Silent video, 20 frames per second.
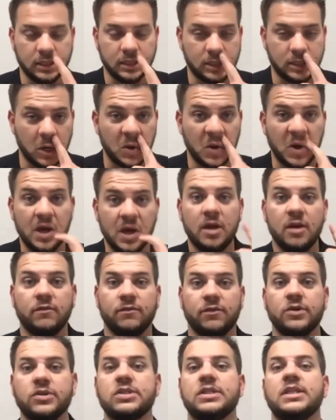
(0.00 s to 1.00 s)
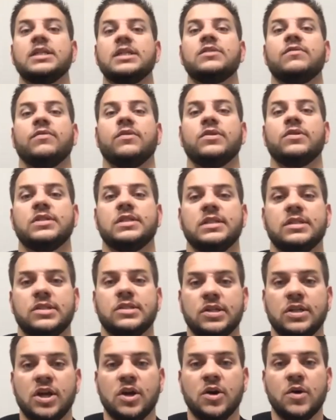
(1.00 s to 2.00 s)
So first things first is
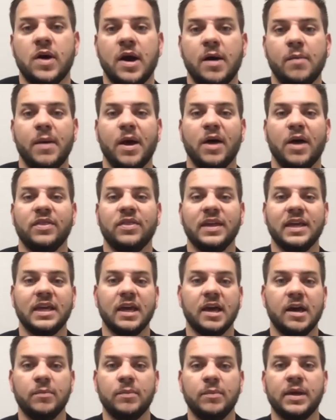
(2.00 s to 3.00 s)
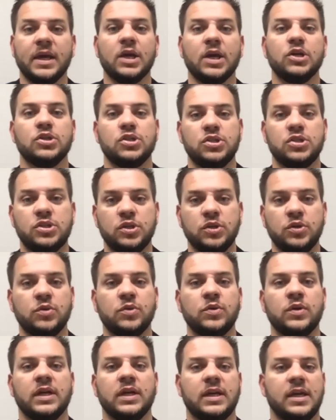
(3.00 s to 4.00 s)
to know about the coming
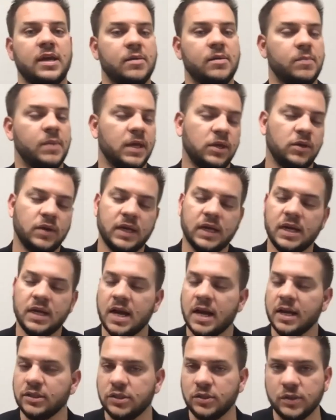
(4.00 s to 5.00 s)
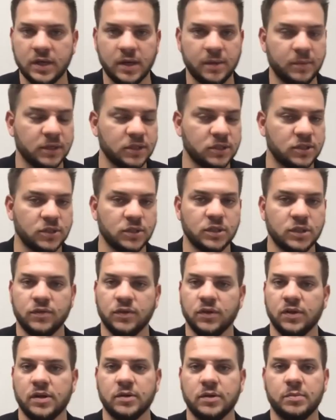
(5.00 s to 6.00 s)
soon campaign. You cannot do coming soons for
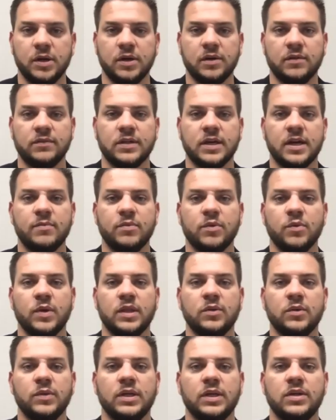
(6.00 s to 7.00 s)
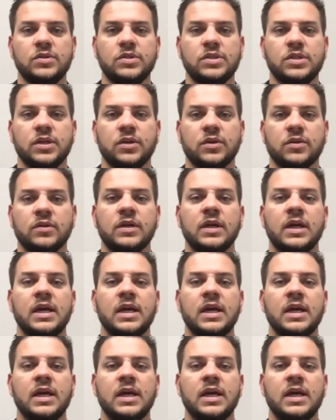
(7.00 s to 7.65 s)
a long period of time the way that we used to.